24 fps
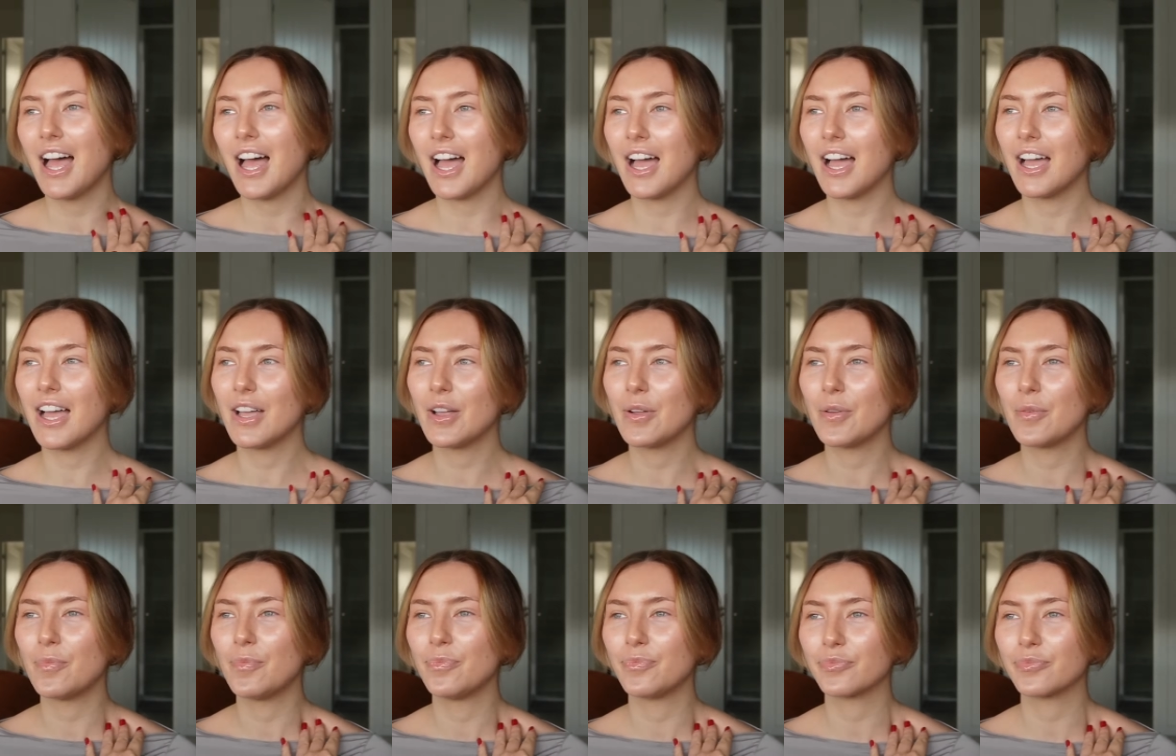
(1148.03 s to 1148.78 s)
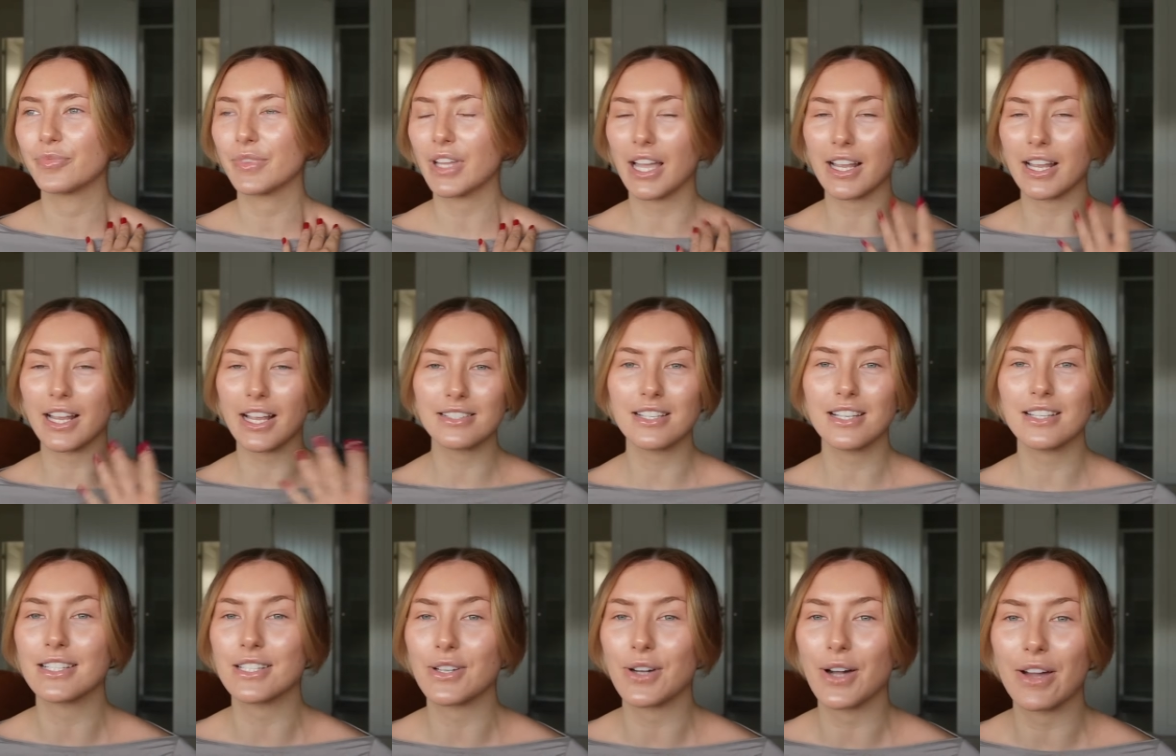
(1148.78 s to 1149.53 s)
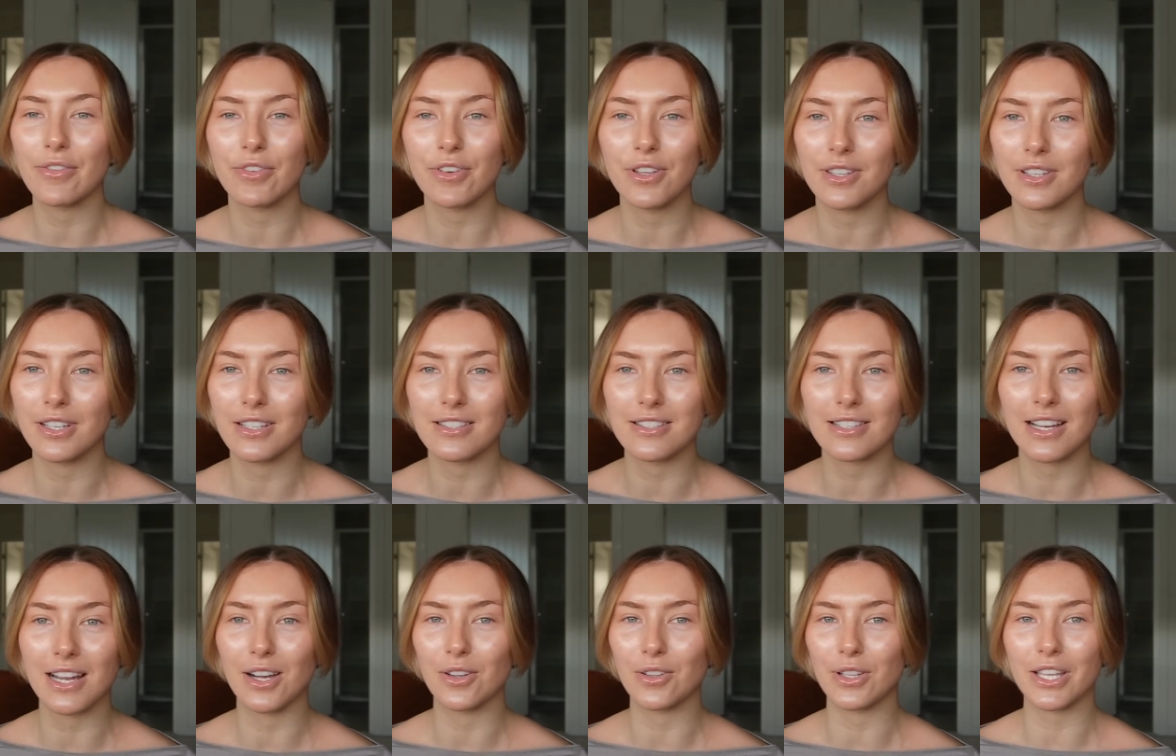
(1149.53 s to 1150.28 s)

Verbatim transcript: Um, I guess that's how everything is now,